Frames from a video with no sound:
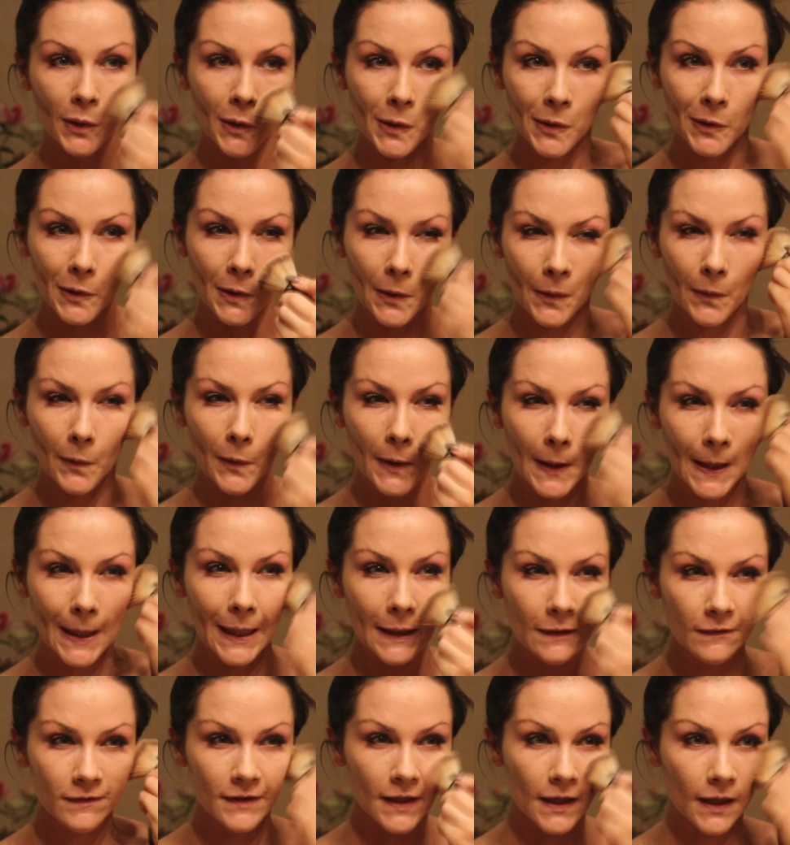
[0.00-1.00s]
So we'll
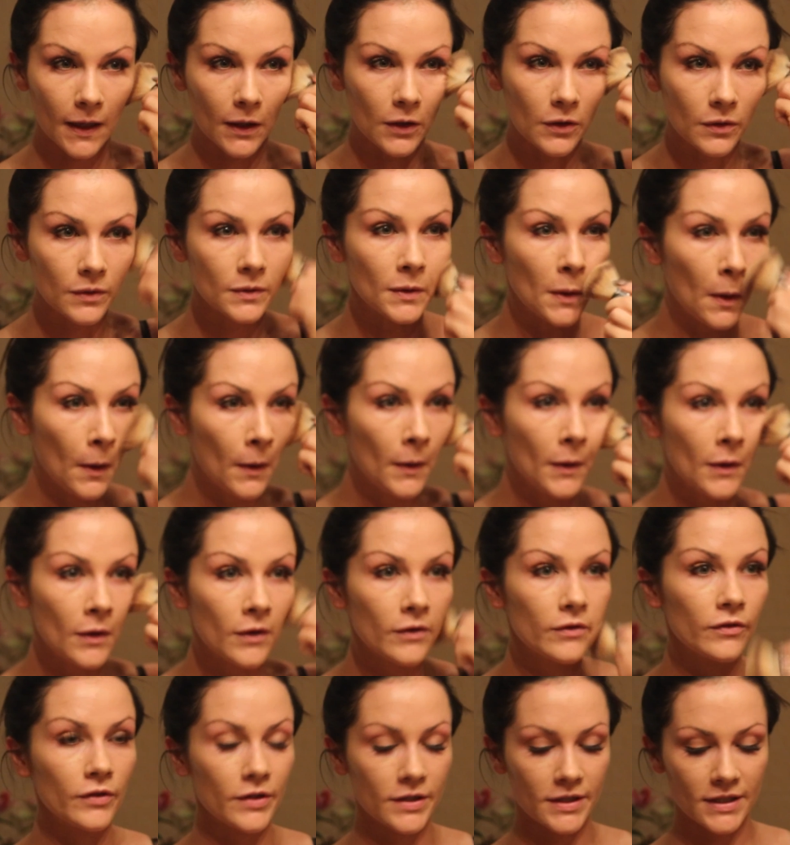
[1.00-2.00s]
leave that alone
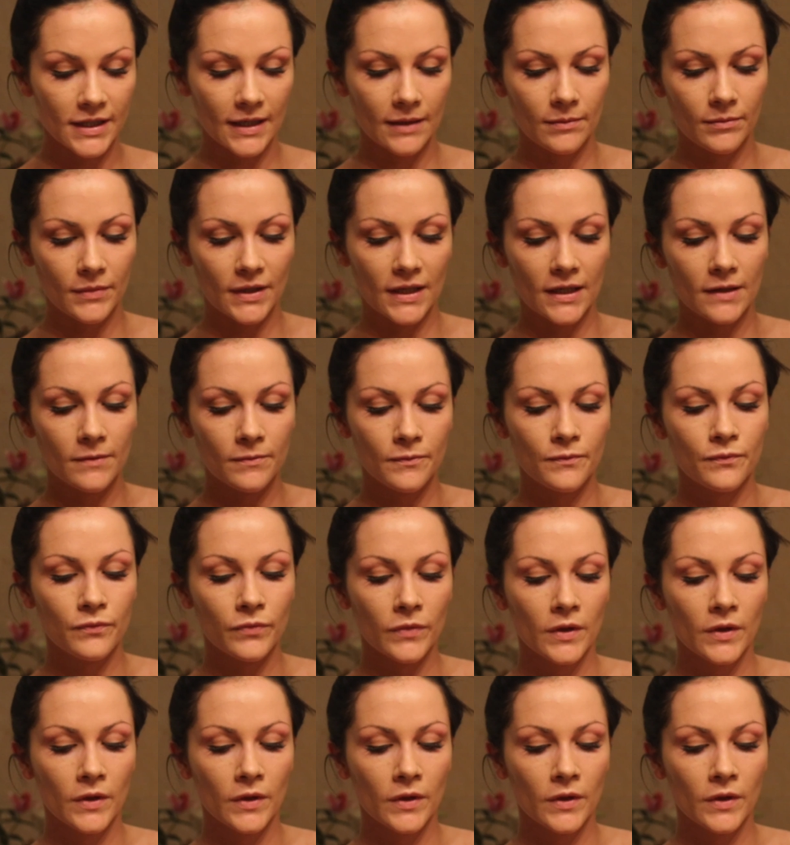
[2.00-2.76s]
for the time being.